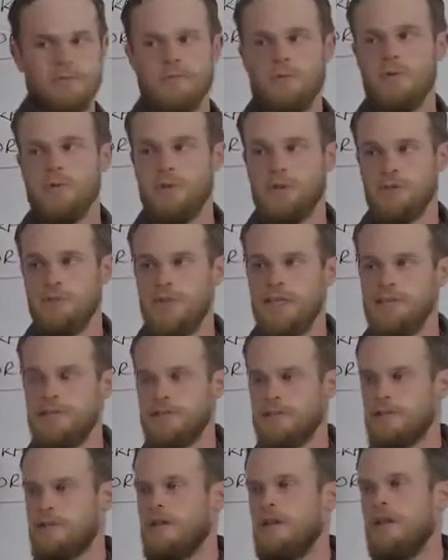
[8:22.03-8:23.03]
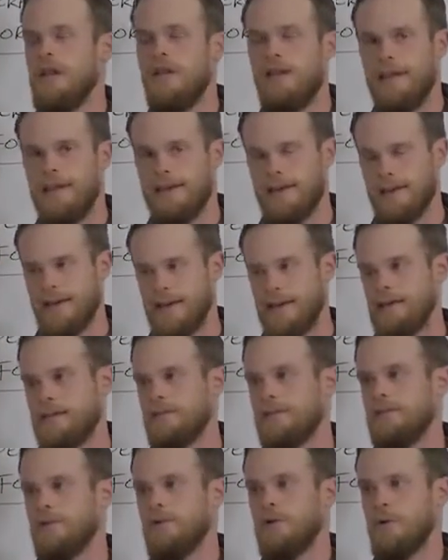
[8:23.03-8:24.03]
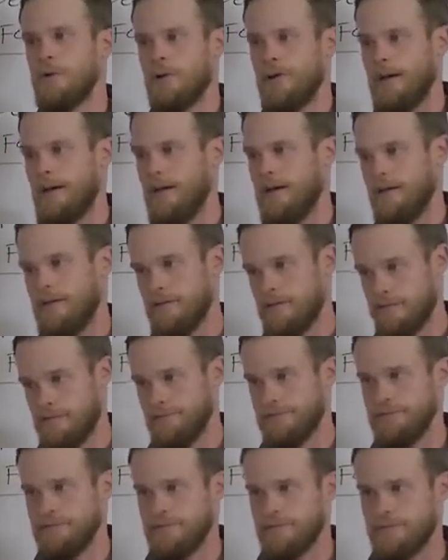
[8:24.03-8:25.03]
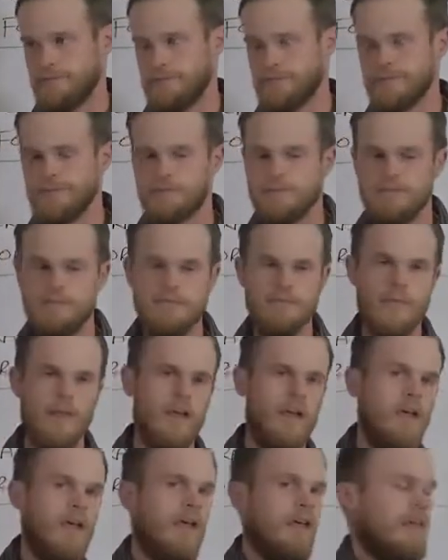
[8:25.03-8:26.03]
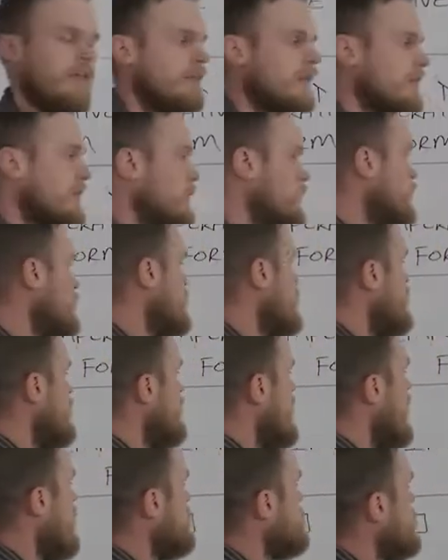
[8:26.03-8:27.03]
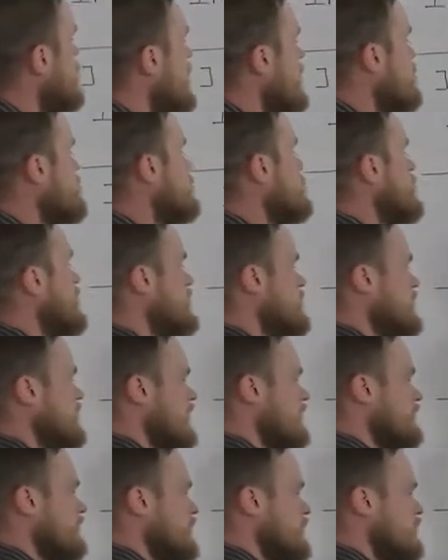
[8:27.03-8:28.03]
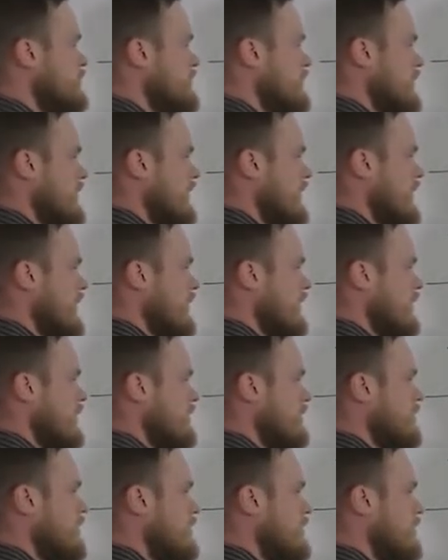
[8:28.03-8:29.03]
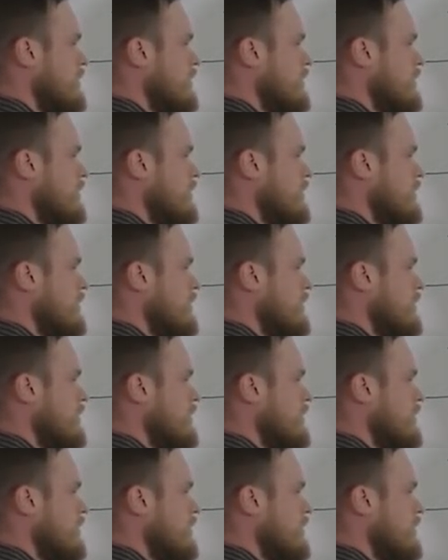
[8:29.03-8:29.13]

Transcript: which means a chet or an ayin, then there will be a vowel change. Instead of using a